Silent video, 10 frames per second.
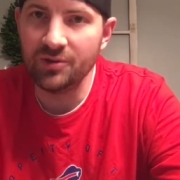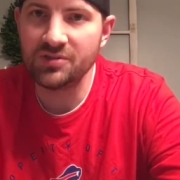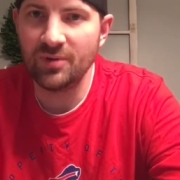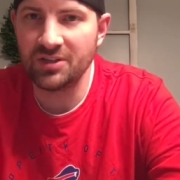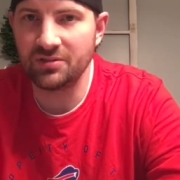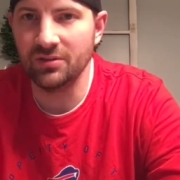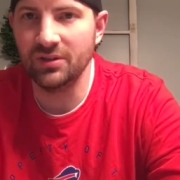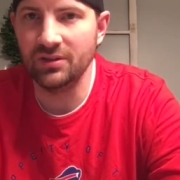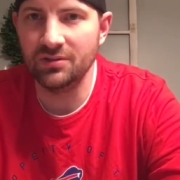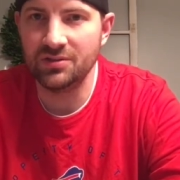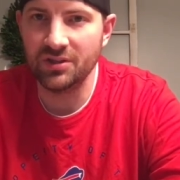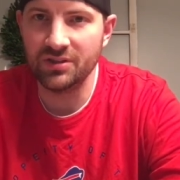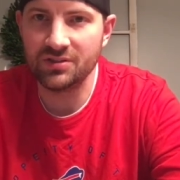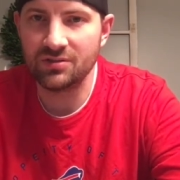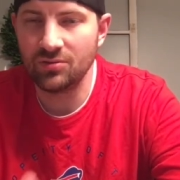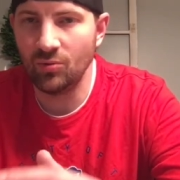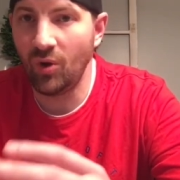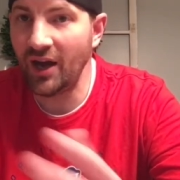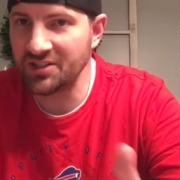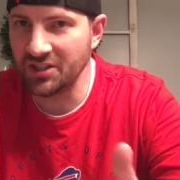especially just
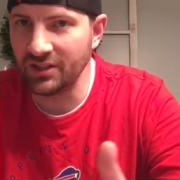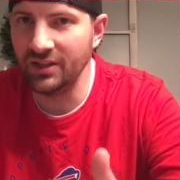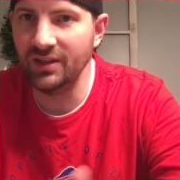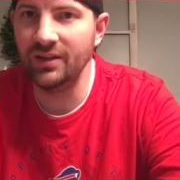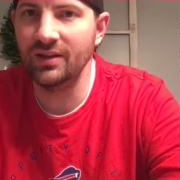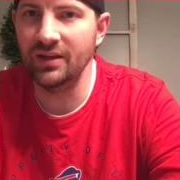watching it